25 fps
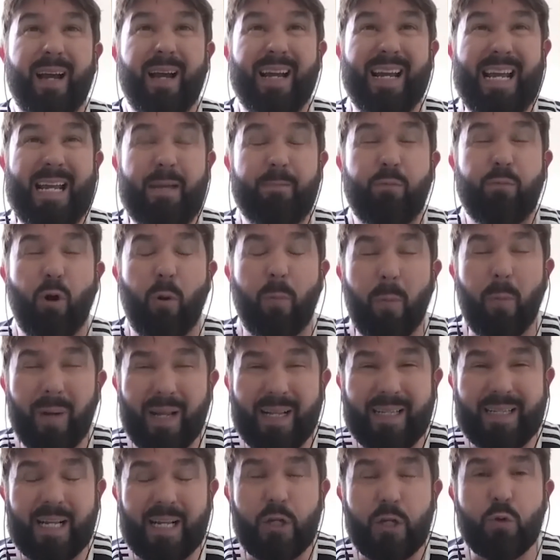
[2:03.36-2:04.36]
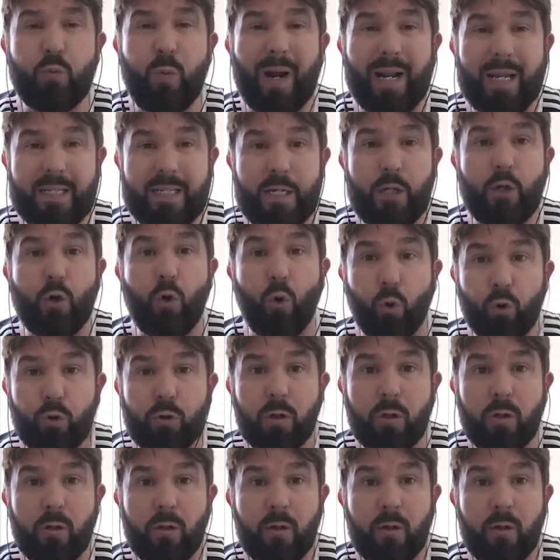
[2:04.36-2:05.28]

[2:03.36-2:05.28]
he probably did as well as he could,